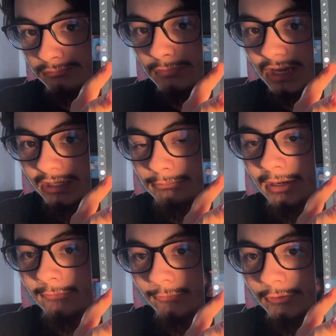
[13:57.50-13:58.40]
made
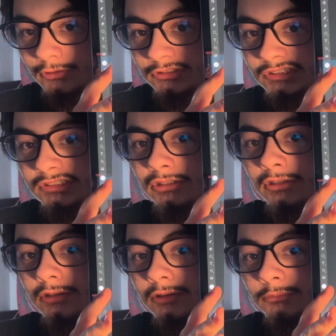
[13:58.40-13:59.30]
my first
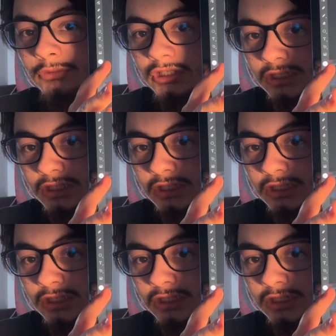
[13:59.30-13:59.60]
book